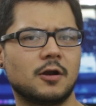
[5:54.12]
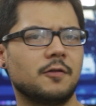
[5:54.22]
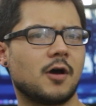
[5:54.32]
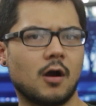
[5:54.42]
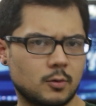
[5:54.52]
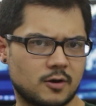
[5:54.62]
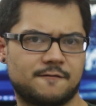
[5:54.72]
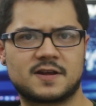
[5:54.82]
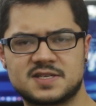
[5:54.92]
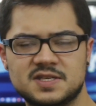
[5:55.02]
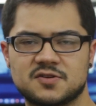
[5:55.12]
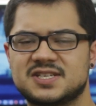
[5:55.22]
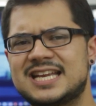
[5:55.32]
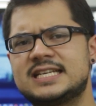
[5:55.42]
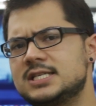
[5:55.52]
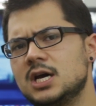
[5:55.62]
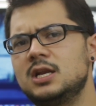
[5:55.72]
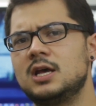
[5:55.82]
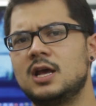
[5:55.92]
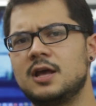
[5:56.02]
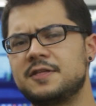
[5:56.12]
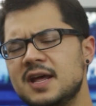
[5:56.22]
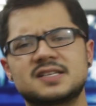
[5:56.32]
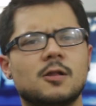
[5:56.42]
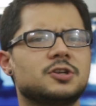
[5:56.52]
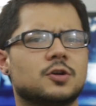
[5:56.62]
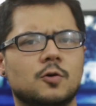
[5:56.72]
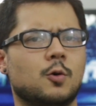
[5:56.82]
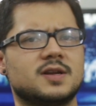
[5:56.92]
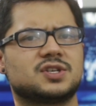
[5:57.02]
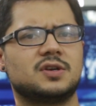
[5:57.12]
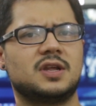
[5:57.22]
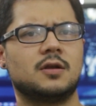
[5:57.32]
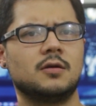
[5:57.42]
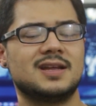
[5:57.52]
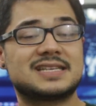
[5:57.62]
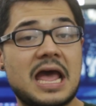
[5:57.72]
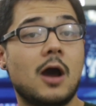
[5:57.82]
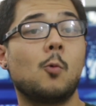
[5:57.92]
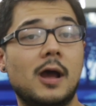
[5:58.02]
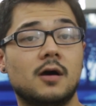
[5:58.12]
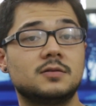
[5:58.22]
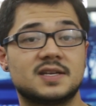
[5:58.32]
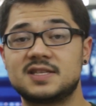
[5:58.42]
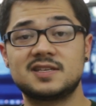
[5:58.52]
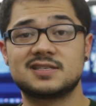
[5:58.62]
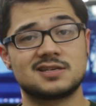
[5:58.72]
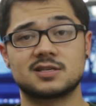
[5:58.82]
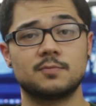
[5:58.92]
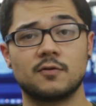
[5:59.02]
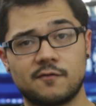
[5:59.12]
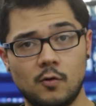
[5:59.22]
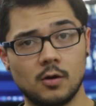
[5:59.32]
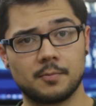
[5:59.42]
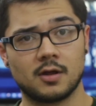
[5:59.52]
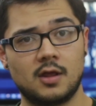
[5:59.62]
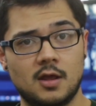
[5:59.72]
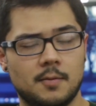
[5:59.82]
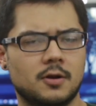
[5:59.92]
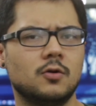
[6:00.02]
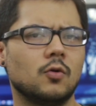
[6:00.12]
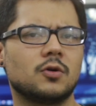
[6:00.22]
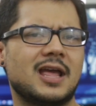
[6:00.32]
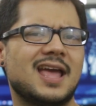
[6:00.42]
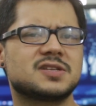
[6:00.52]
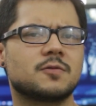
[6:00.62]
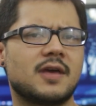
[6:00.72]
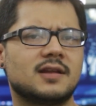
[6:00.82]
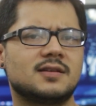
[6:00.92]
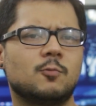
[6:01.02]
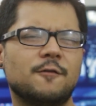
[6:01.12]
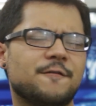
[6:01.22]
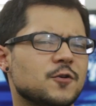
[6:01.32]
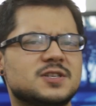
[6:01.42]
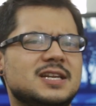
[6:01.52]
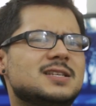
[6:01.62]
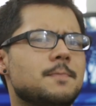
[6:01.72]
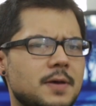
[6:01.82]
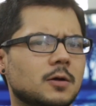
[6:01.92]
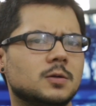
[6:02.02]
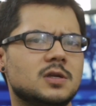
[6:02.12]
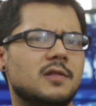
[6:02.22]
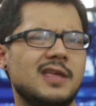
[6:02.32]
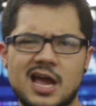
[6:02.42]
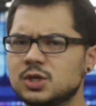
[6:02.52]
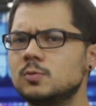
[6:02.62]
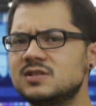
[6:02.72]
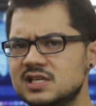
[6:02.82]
that all the hardware fixins are said and done, the next logical question here is how well does this system perform? But in order to answer that, we'll first need to build the actual